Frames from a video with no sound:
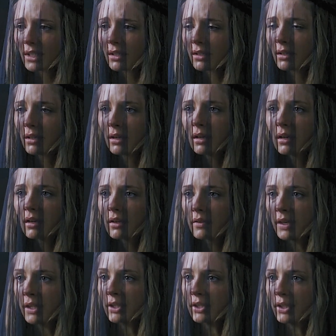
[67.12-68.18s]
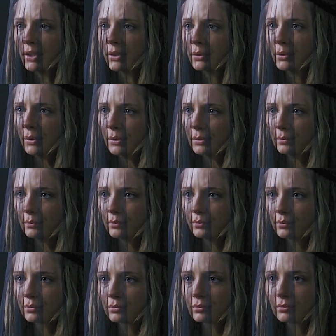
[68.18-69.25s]
and she is forced to marry the Russian
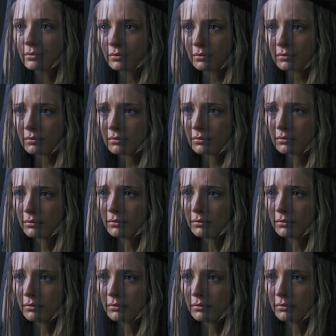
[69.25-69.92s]
Count Dzerzhinsky.